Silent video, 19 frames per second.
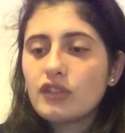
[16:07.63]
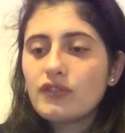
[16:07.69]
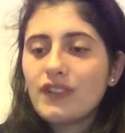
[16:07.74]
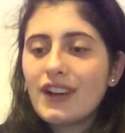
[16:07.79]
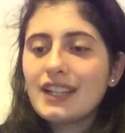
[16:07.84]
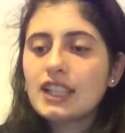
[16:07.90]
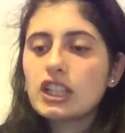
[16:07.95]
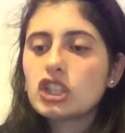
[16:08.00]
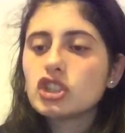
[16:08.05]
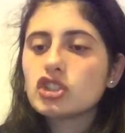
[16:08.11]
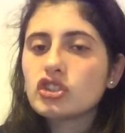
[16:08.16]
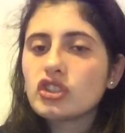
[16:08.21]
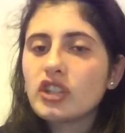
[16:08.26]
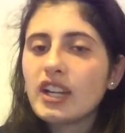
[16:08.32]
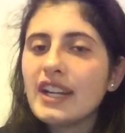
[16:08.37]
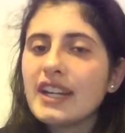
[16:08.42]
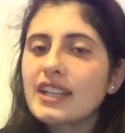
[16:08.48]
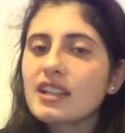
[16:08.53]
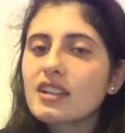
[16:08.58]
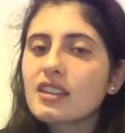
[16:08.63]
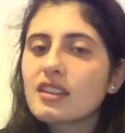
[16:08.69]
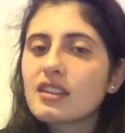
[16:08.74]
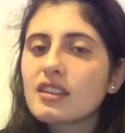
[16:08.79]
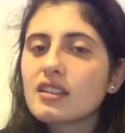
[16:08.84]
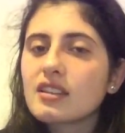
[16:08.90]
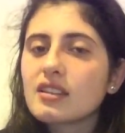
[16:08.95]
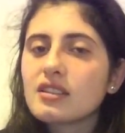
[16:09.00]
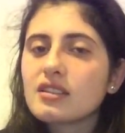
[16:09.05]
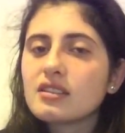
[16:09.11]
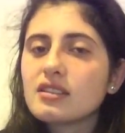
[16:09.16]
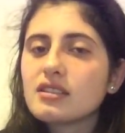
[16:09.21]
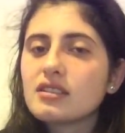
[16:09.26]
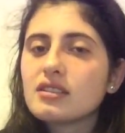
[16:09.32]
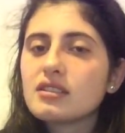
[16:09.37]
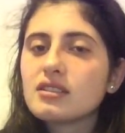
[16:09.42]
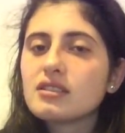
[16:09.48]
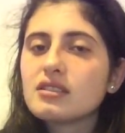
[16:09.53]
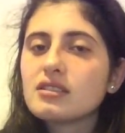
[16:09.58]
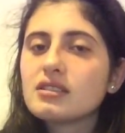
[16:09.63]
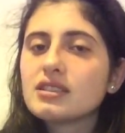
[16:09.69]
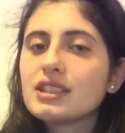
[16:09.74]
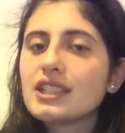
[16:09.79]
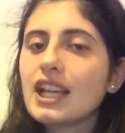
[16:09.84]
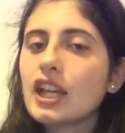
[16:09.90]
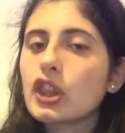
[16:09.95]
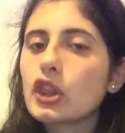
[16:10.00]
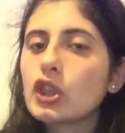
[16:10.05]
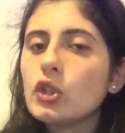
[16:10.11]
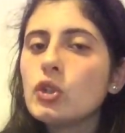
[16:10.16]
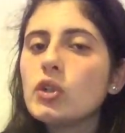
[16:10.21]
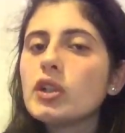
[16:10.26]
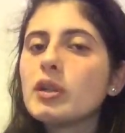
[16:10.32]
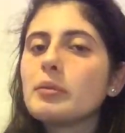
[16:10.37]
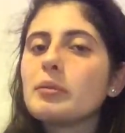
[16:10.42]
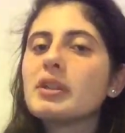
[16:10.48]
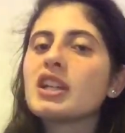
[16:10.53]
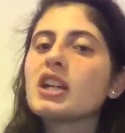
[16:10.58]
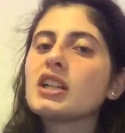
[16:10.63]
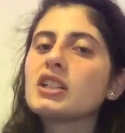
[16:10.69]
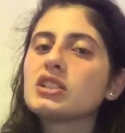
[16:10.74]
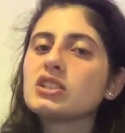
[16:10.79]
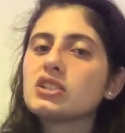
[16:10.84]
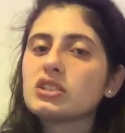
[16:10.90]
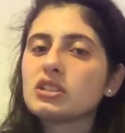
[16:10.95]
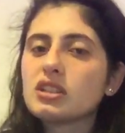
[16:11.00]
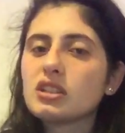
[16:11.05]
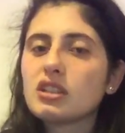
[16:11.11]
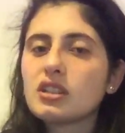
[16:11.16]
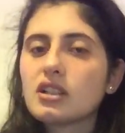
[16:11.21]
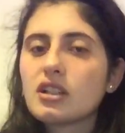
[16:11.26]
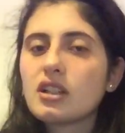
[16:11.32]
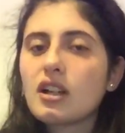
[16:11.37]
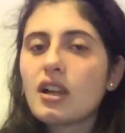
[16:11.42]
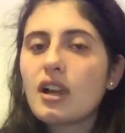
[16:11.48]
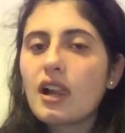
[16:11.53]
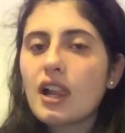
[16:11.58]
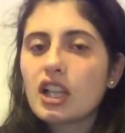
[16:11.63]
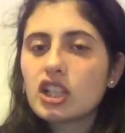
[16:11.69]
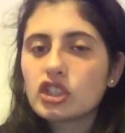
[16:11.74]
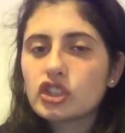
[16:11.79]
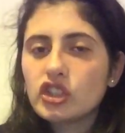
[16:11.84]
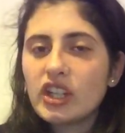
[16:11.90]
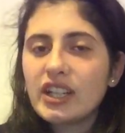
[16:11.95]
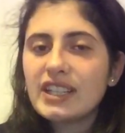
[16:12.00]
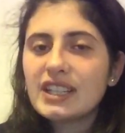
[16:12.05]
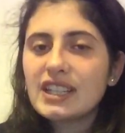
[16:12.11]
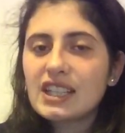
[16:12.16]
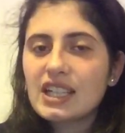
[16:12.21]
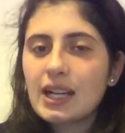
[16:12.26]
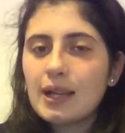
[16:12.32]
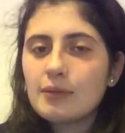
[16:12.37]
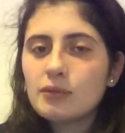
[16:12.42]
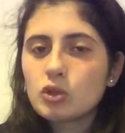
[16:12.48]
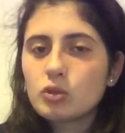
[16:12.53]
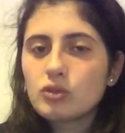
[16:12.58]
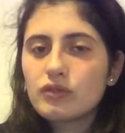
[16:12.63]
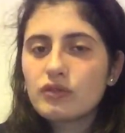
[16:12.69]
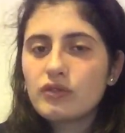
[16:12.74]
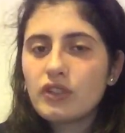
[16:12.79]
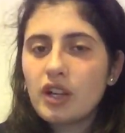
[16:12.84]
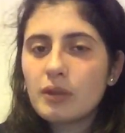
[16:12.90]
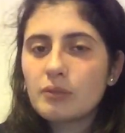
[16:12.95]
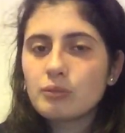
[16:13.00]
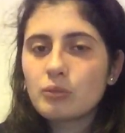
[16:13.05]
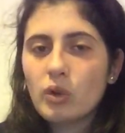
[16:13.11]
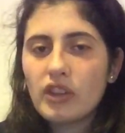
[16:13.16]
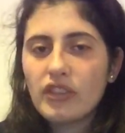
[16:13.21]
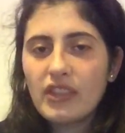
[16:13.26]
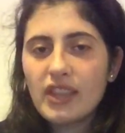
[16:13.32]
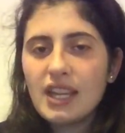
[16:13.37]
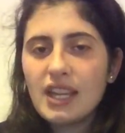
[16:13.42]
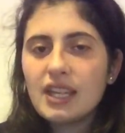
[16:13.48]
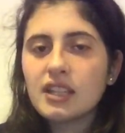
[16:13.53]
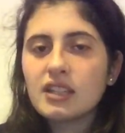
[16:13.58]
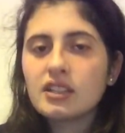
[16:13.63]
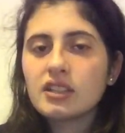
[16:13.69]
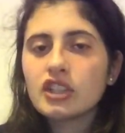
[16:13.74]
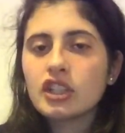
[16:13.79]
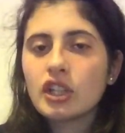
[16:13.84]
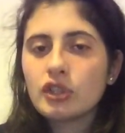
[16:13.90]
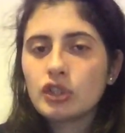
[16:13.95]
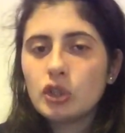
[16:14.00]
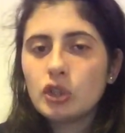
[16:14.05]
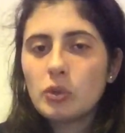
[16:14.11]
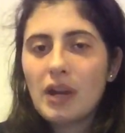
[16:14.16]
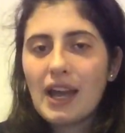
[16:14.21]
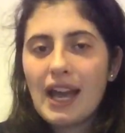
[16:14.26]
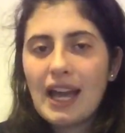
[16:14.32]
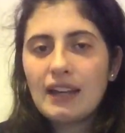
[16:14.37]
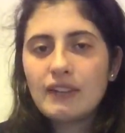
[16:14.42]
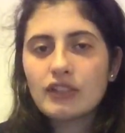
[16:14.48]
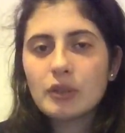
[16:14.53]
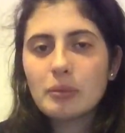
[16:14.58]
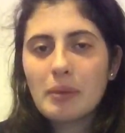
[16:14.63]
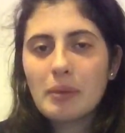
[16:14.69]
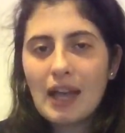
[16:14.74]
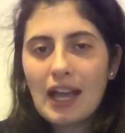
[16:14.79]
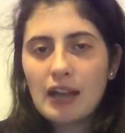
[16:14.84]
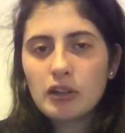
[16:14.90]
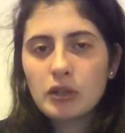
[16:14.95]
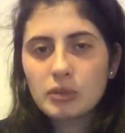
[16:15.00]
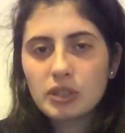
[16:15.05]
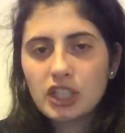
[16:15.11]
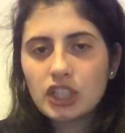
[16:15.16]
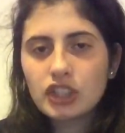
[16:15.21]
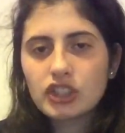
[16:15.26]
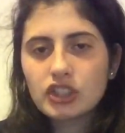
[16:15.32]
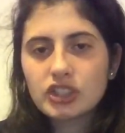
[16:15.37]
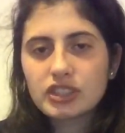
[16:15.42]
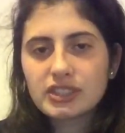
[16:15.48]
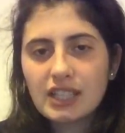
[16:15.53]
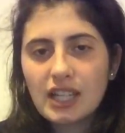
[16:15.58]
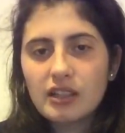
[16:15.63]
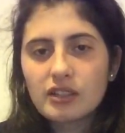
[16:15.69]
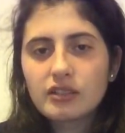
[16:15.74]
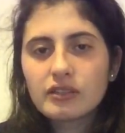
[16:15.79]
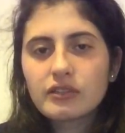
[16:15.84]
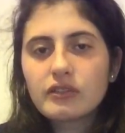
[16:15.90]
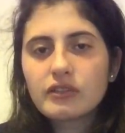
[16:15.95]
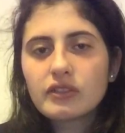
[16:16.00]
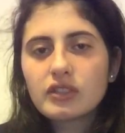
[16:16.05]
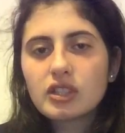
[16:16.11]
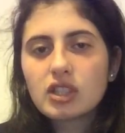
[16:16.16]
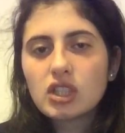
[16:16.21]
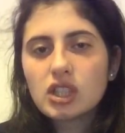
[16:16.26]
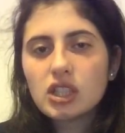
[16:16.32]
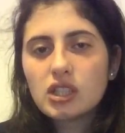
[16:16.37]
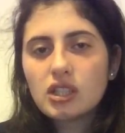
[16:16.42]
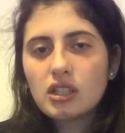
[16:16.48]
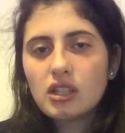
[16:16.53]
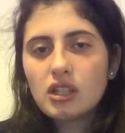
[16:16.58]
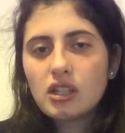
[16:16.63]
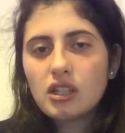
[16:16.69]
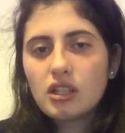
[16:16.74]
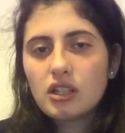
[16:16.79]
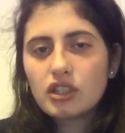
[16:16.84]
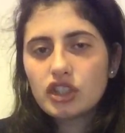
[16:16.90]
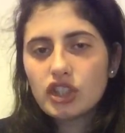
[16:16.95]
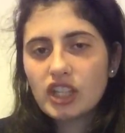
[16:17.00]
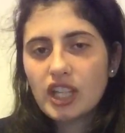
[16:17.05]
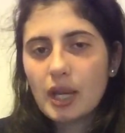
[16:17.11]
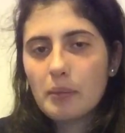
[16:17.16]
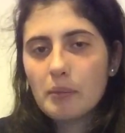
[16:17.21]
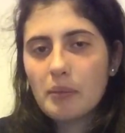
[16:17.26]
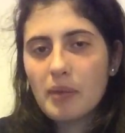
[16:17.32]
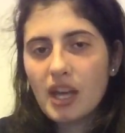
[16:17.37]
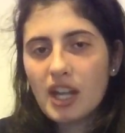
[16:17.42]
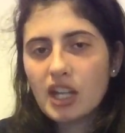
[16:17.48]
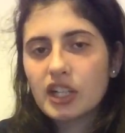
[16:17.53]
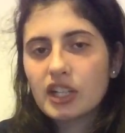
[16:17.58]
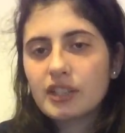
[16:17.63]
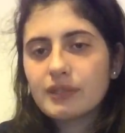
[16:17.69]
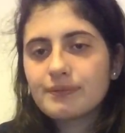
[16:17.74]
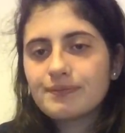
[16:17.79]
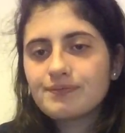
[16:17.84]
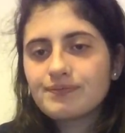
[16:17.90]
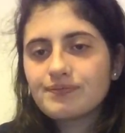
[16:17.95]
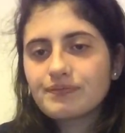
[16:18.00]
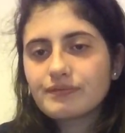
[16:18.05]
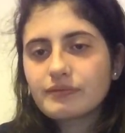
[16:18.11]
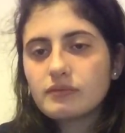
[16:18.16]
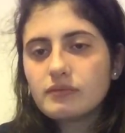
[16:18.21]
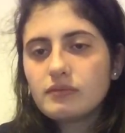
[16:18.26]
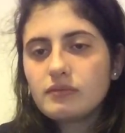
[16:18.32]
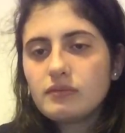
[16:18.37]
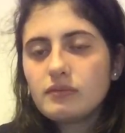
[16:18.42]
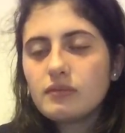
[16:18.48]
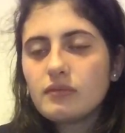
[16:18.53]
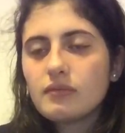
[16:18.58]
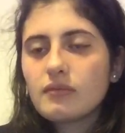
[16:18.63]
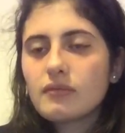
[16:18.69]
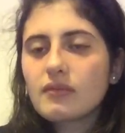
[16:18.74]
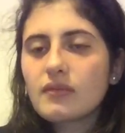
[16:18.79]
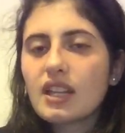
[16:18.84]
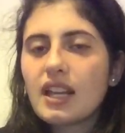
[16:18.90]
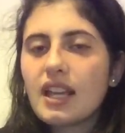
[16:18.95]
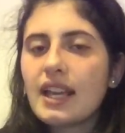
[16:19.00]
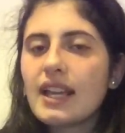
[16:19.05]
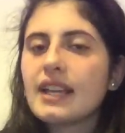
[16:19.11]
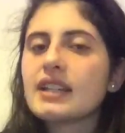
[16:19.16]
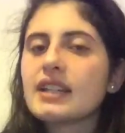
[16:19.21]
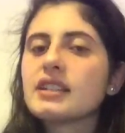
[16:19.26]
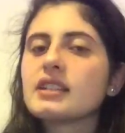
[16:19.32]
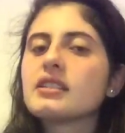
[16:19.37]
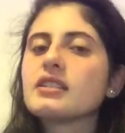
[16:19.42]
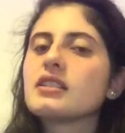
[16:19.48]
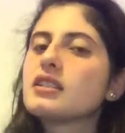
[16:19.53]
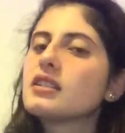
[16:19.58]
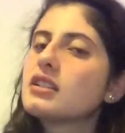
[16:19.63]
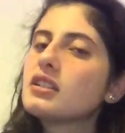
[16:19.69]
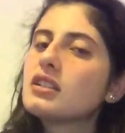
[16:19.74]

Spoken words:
find the strength to get through it, because strength comes from within. You have the power within yourself to get better. And